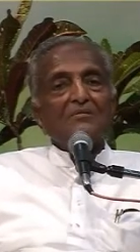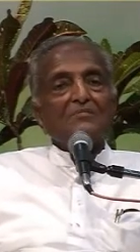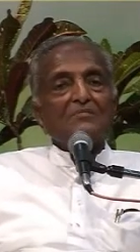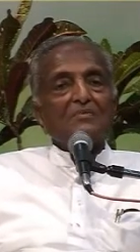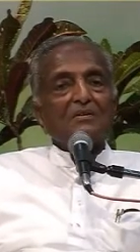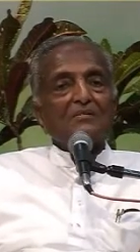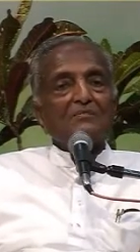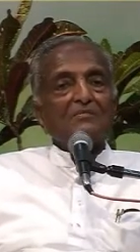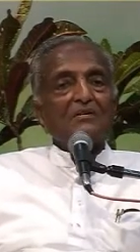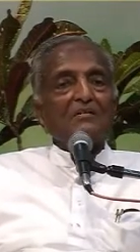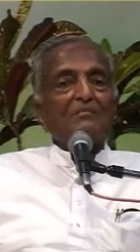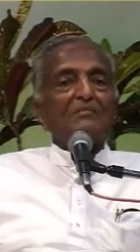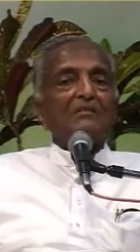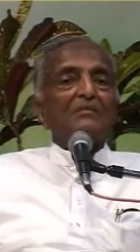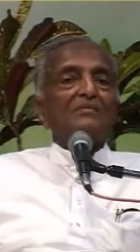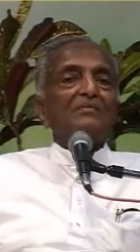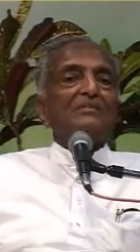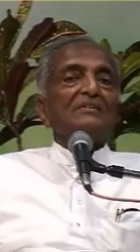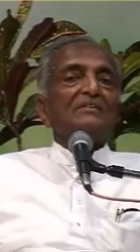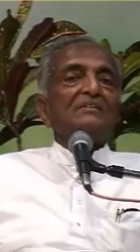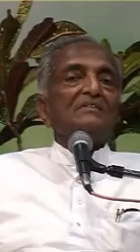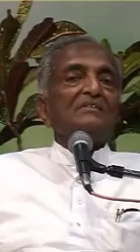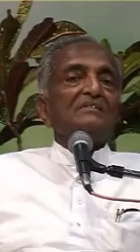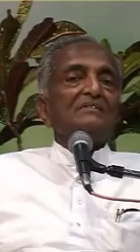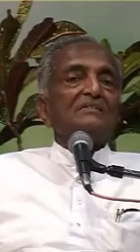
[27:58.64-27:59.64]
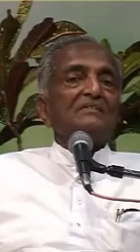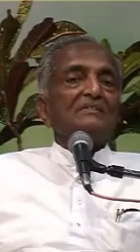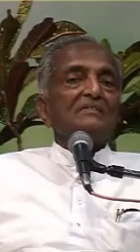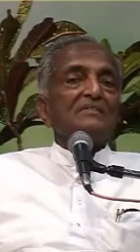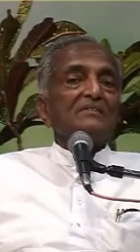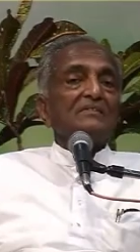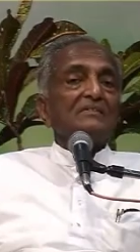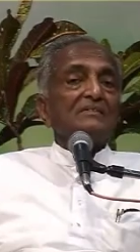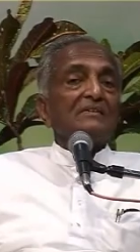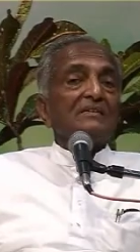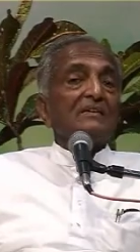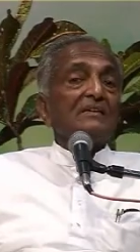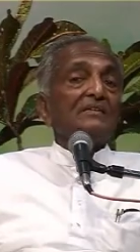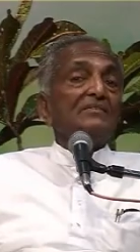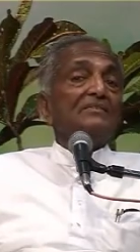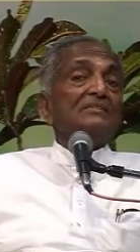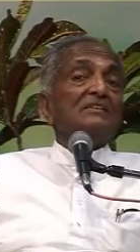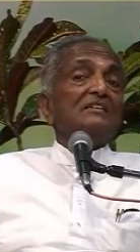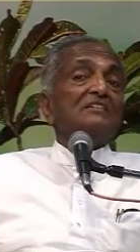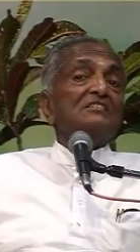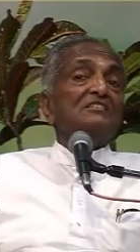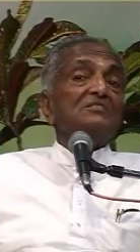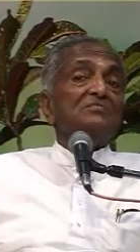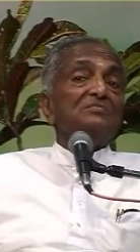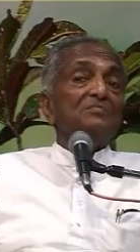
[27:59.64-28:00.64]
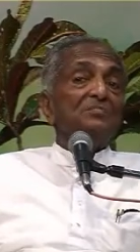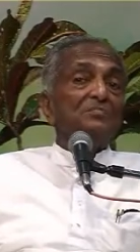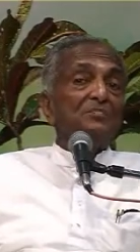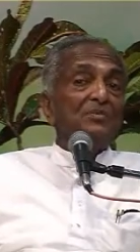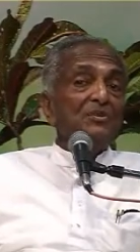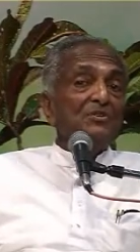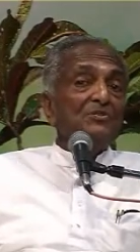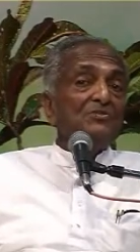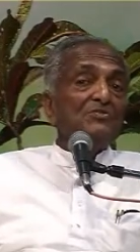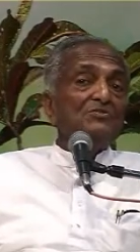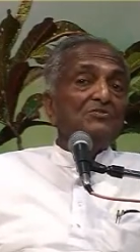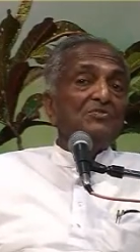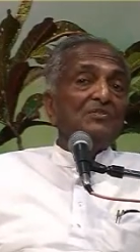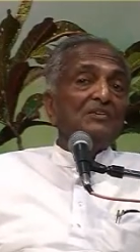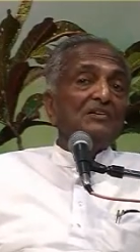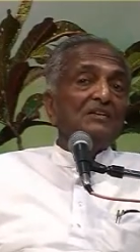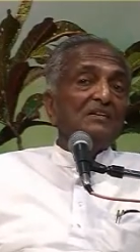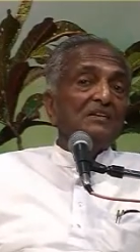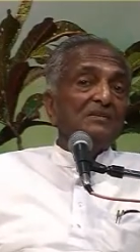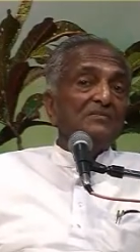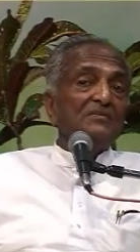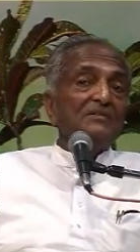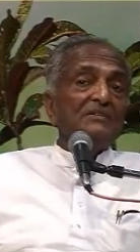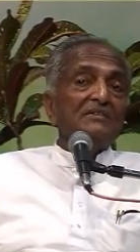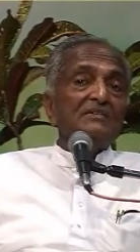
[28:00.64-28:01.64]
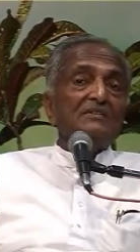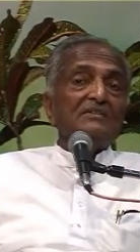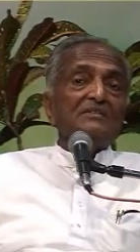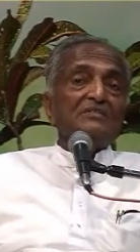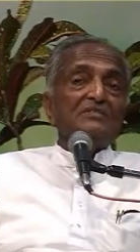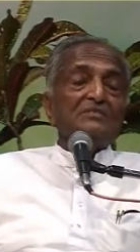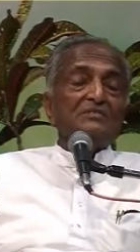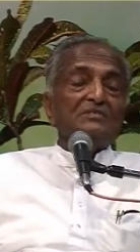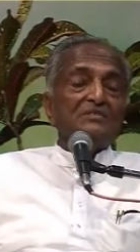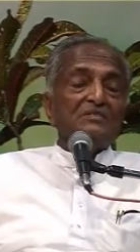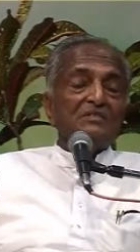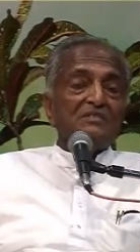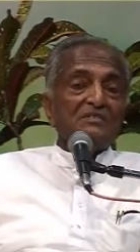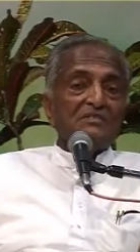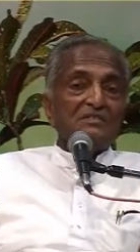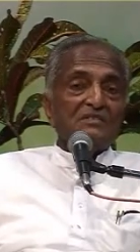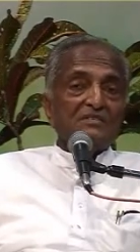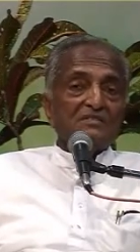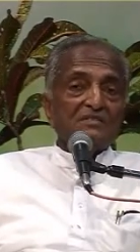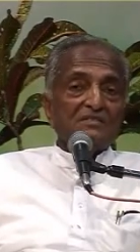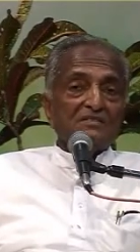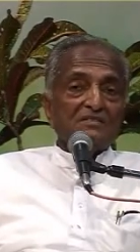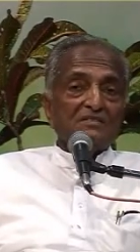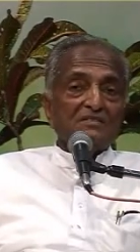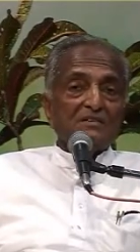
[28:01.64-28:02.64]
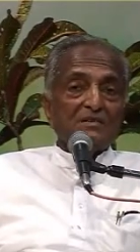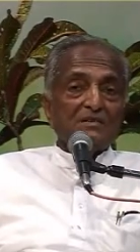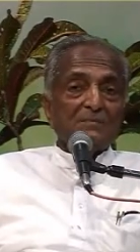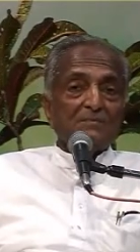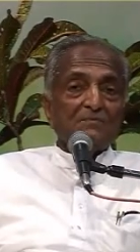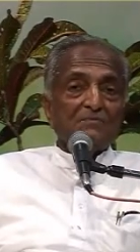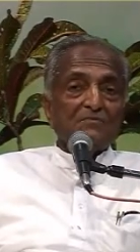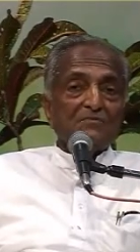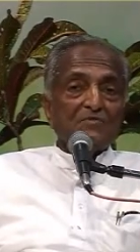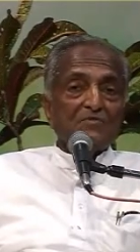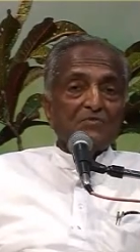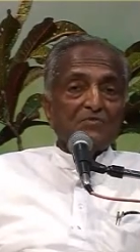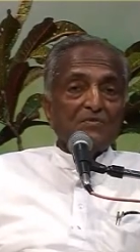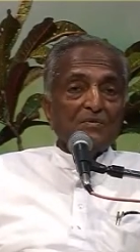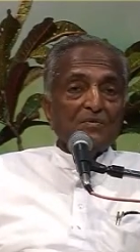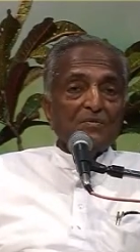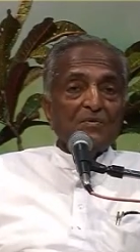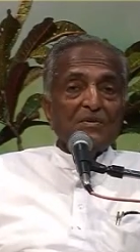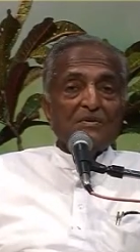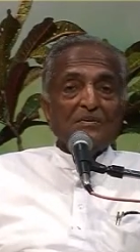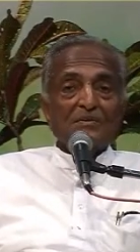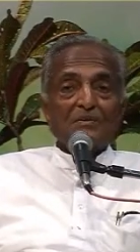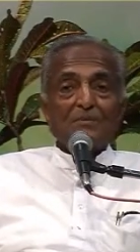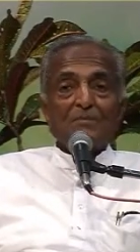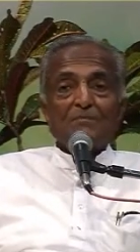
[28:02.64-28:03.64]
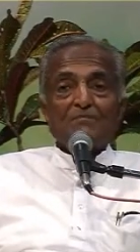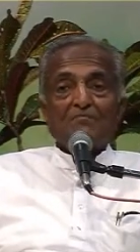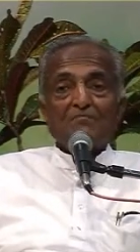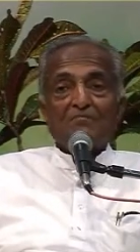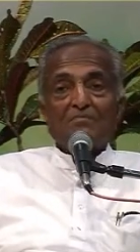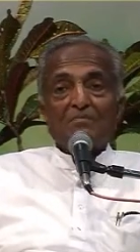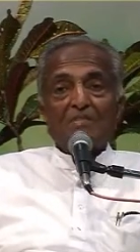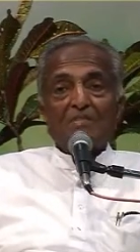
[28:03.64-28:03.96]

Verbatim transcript: Brahma Baba gave their spiritual liberty to sisters, to women,